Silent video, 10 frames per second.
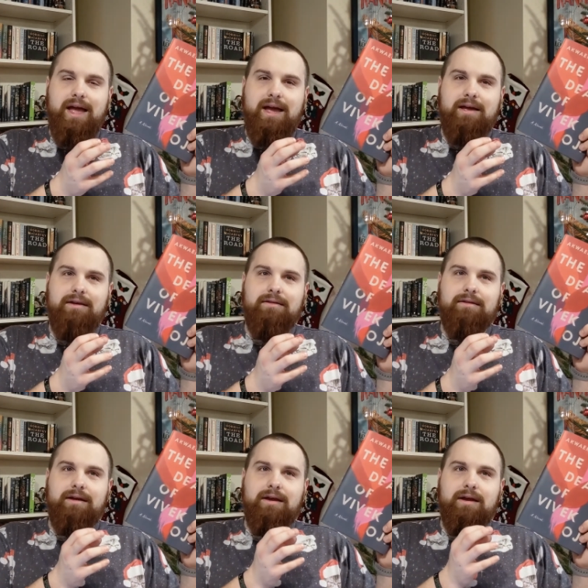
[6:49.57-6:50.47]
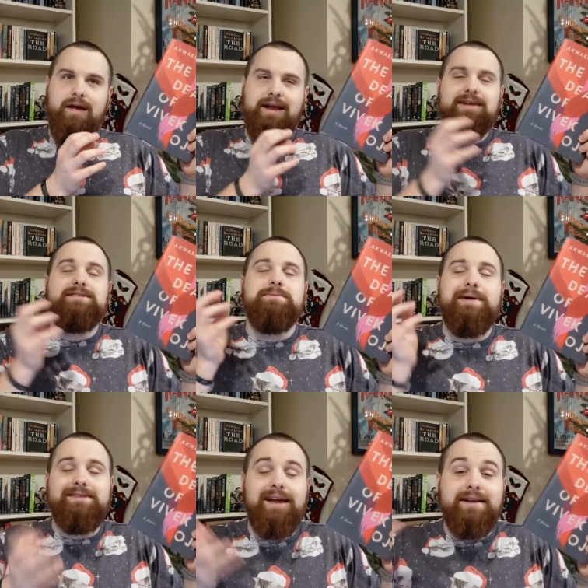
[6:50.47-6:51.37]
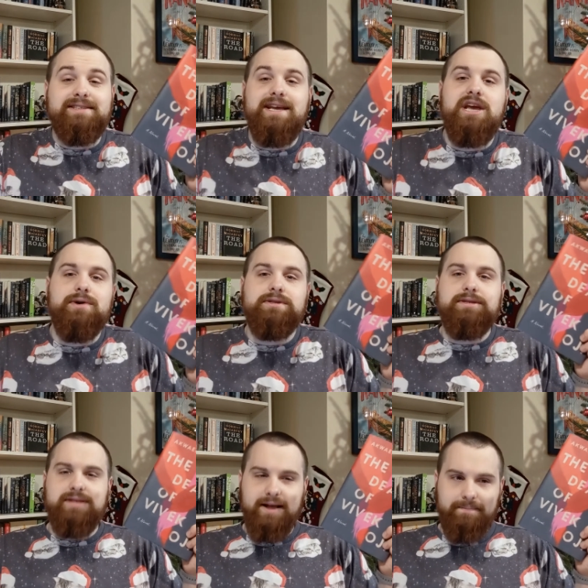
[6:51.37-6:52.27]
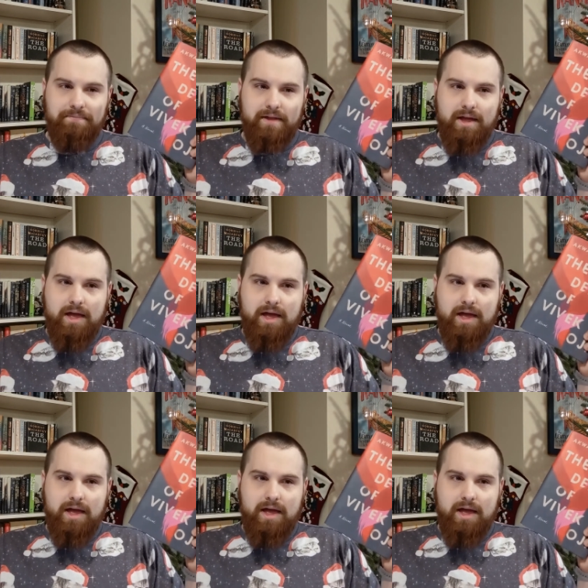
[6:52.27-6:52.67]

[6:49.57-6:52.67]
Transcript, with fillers: and I guess the best thing I can say here is just that